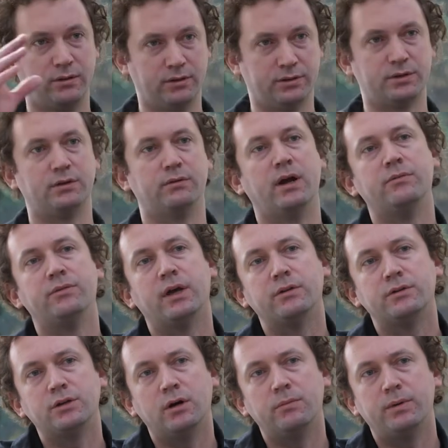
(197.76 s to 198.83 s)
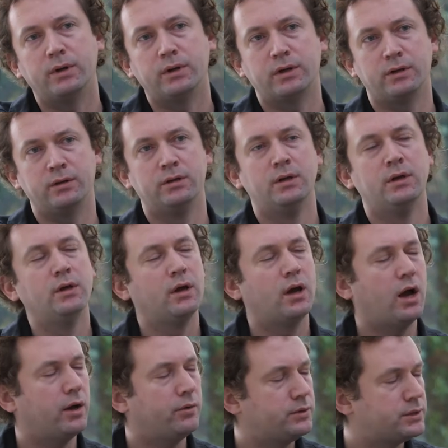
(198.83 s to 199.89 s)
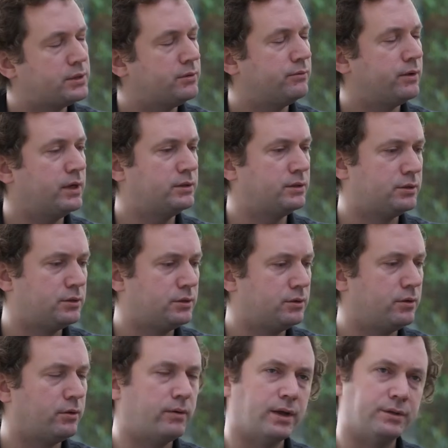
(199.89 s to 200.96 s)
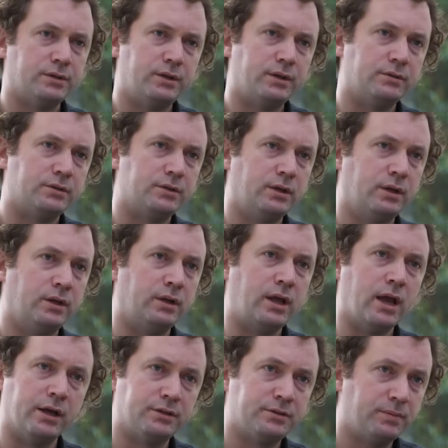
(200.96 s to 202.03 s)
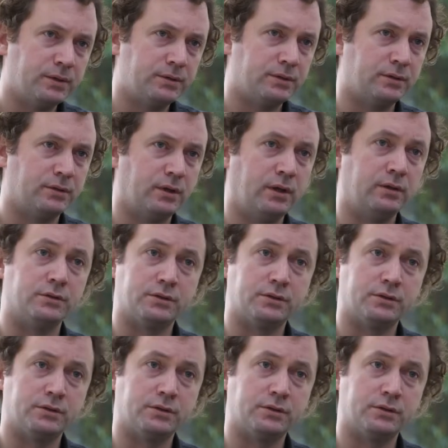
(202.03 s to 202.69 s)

that surround that topic. And I was invited to do a residency in Iaspis in